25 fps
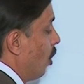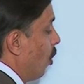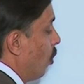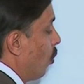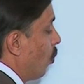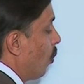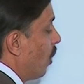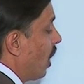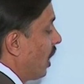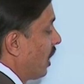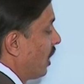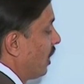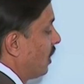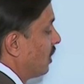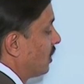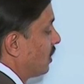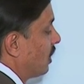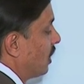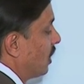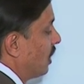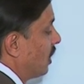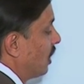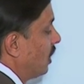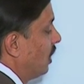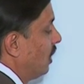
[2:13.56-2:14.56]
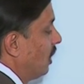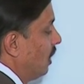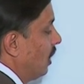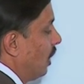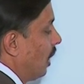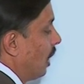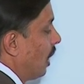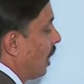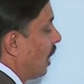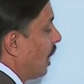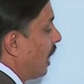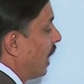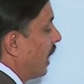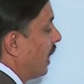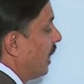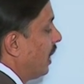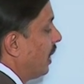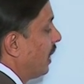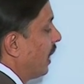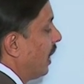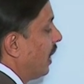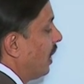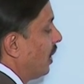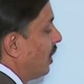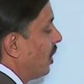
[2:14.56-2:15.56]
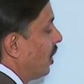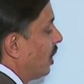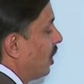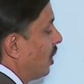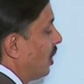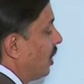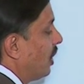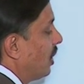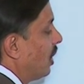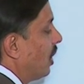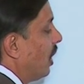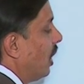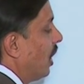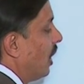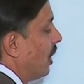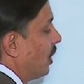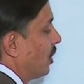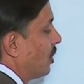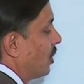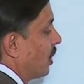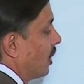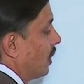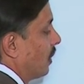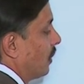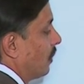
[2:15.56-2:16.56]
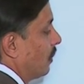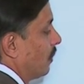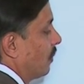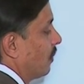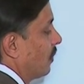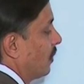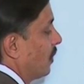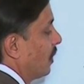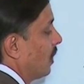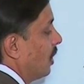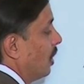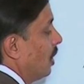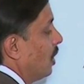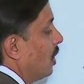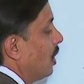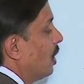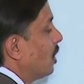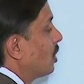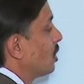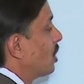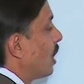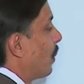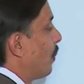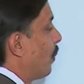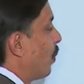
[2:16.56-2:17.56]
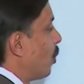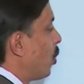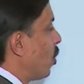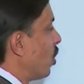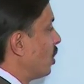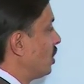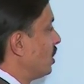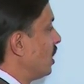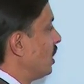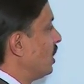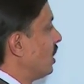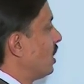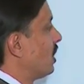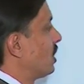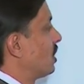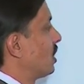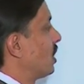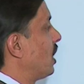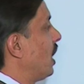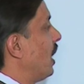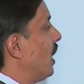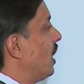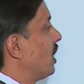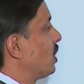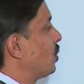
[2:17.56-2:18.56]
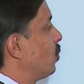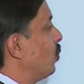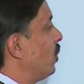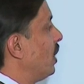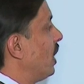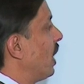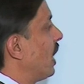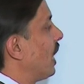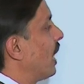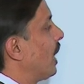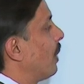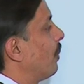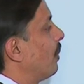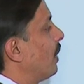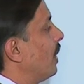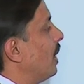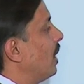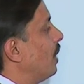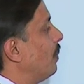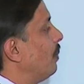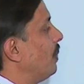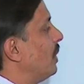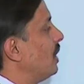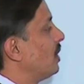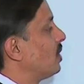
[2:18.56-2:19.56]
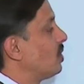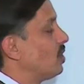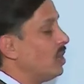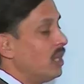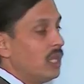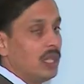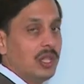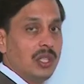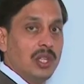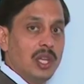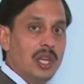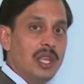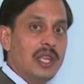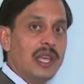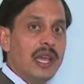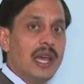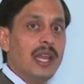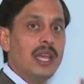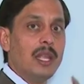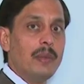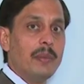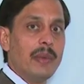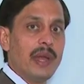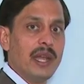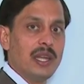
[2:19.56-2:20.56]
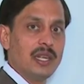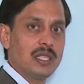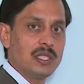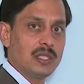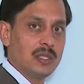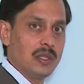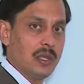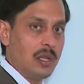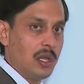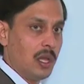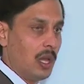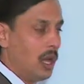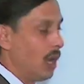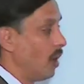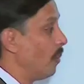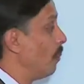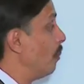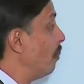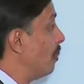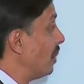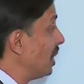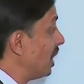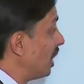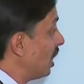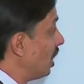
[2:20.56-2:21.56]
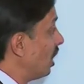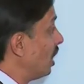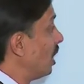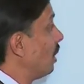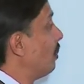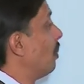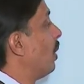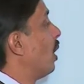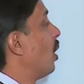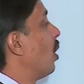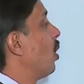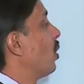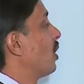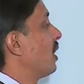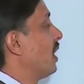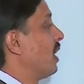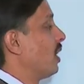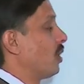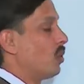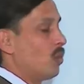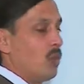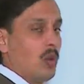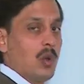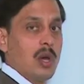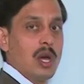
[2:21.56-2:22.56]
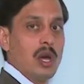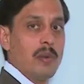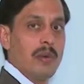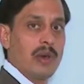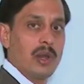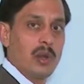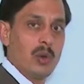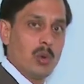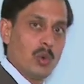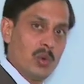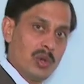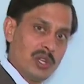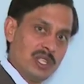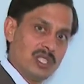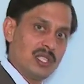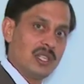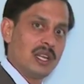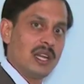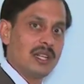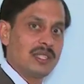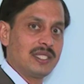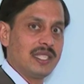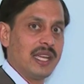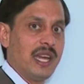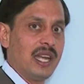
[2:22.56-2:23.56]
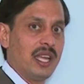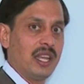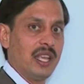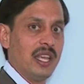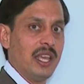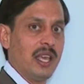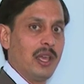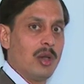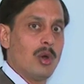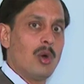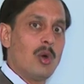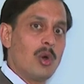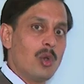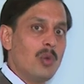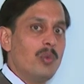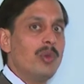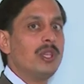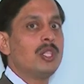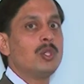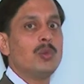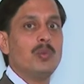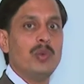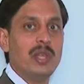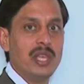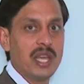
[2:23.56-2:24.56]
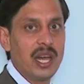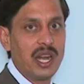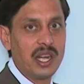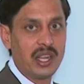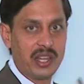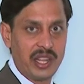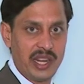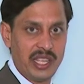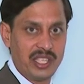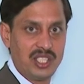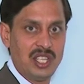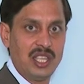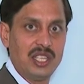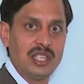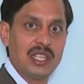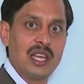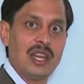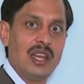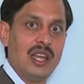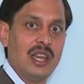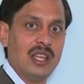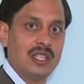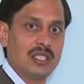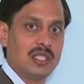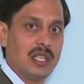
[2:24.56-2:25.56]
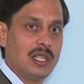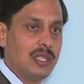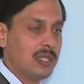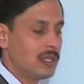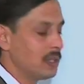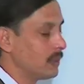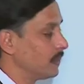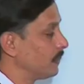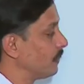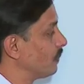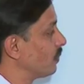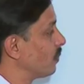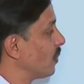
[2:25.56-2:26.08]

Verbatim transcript: What is the identity relation? Suppose in this case we have A B C, three elements mainly belonging to our original set A on which we are tracing the relations.